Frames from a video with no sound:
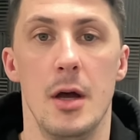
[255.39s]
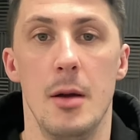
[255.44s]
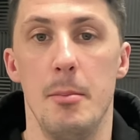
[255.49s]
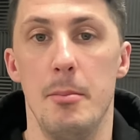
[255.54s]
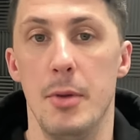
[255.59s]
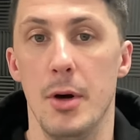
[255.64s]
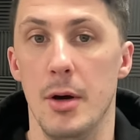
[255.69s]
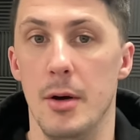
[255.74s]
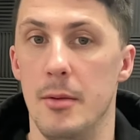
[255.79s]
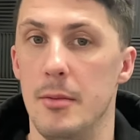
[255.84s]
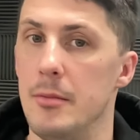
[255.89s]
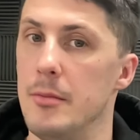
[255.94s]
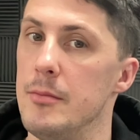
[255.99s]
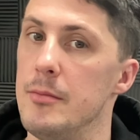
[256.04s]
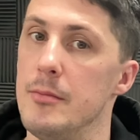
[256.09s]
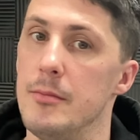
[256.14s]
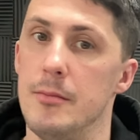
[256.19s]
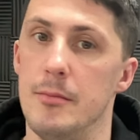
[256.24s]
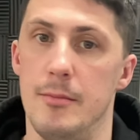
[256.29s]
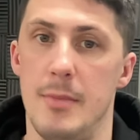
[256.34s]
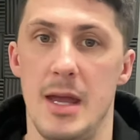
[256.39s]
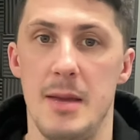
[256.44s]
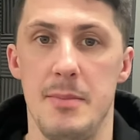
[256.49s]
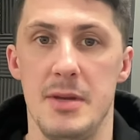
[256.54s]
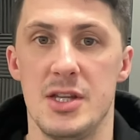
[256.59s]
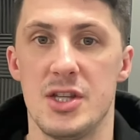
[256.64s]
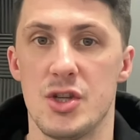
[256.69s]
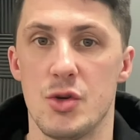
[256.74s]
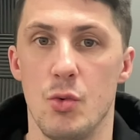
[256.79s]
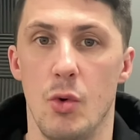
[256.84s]
but maybe
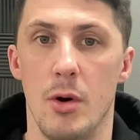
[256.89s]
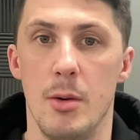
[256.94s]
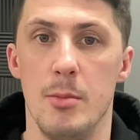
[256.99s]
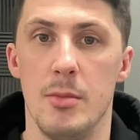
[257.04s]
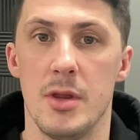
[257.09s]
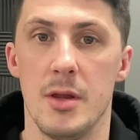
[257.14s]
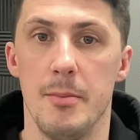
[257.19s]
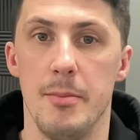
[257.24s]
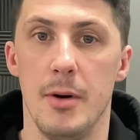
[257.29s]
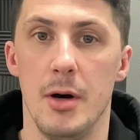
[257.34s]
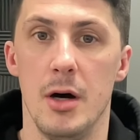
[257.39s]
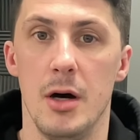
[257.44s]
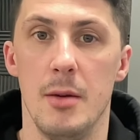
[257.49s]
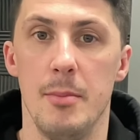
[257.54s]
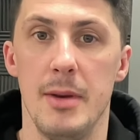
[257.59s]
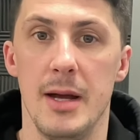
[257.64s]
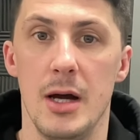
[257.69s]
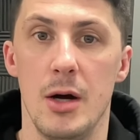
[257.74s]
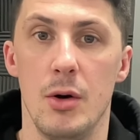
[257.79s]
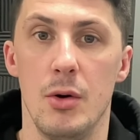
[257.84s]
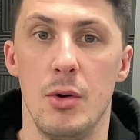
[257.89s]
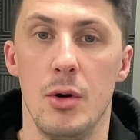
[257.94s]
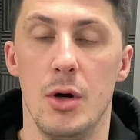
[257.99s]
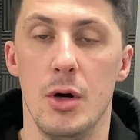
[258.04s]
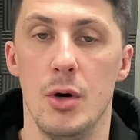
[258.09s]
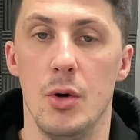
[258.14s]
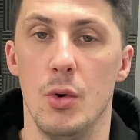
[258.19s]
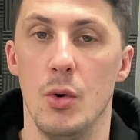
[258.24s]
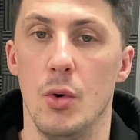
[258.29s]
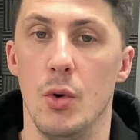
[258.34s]
squatting with a barbell,
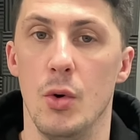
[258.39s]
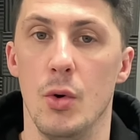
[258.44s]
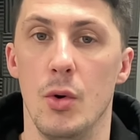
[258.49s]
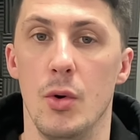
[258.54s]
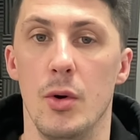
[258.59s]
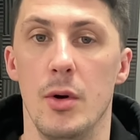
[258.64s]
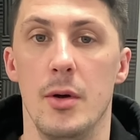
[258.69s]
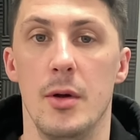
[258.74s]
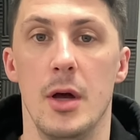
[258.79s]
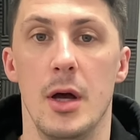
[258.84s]
or